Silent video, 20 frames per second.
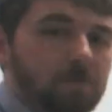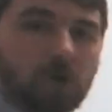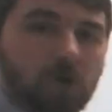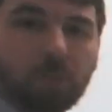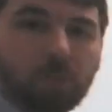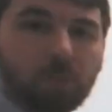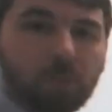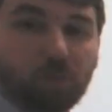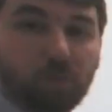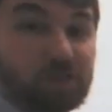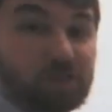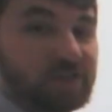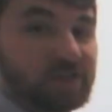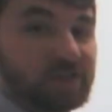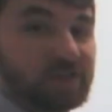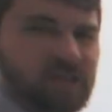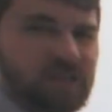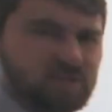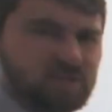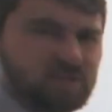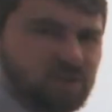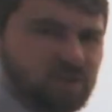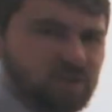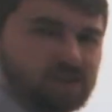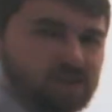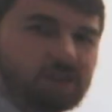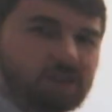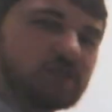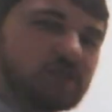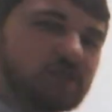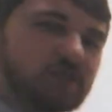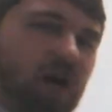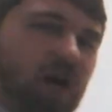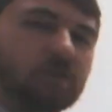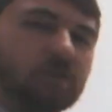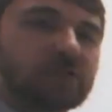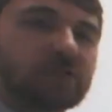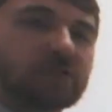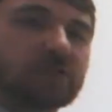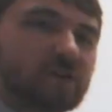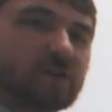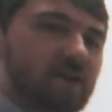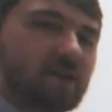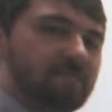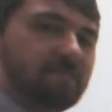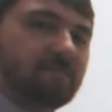What we just said, based on its outer shell, that